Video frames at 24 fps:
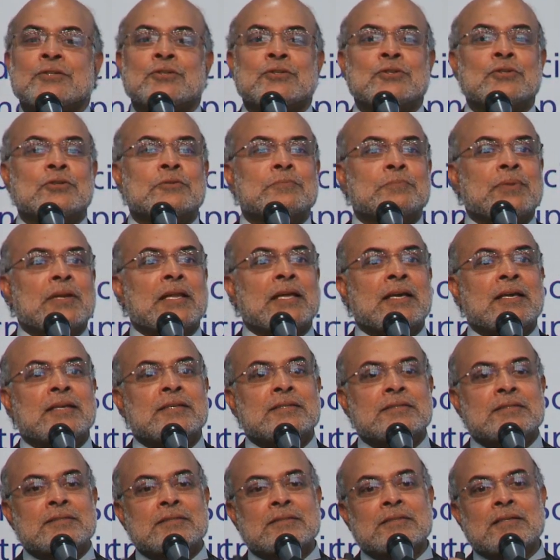took
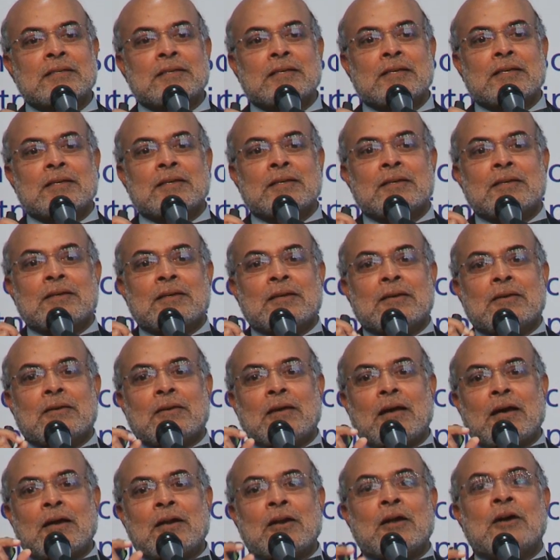place
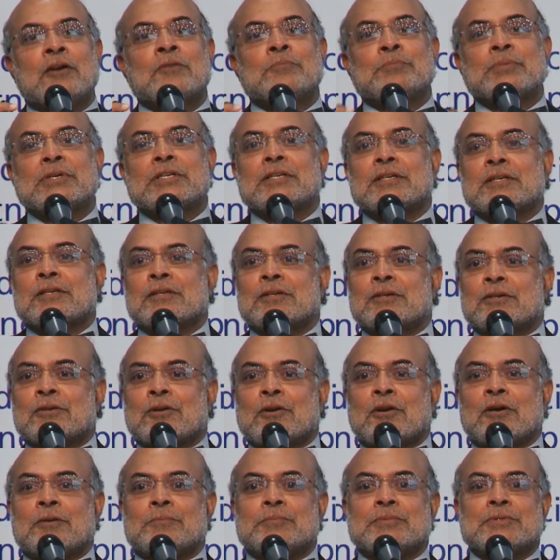around particular
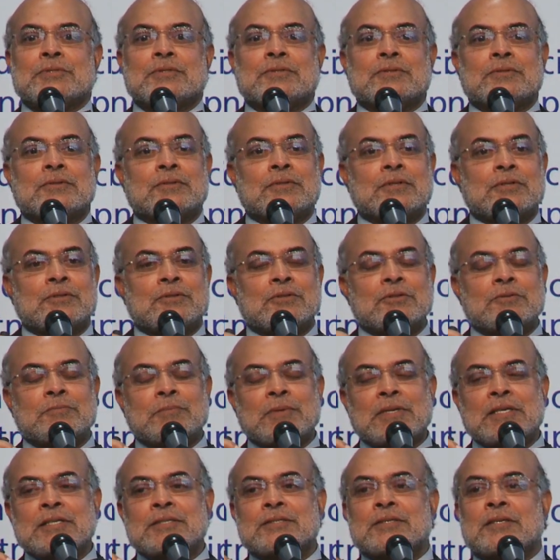crops, took
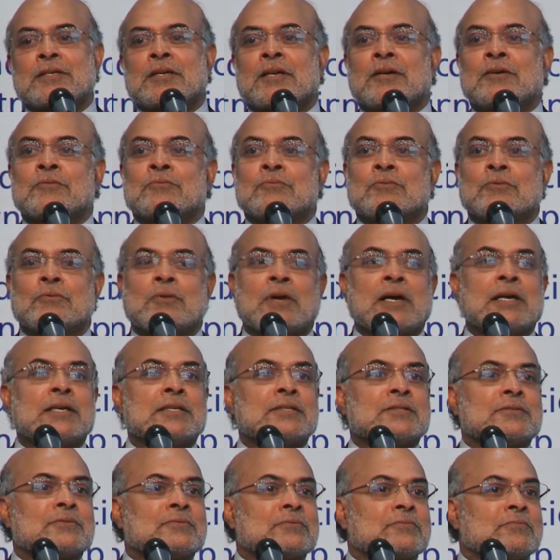place around
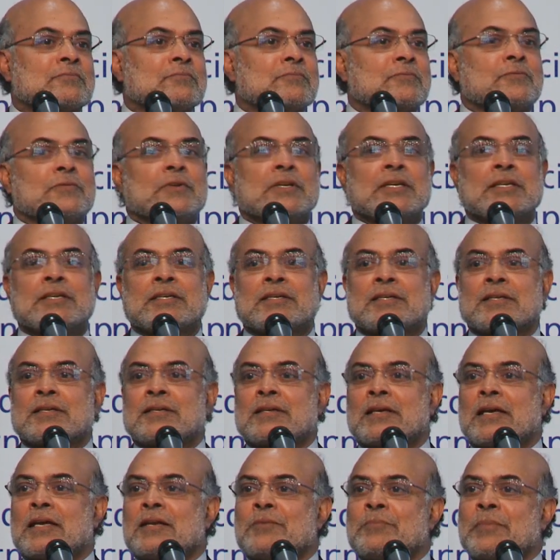rice, wheat,
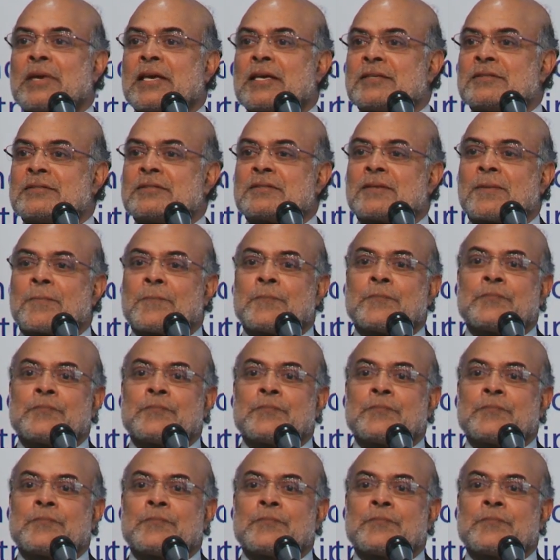and maize.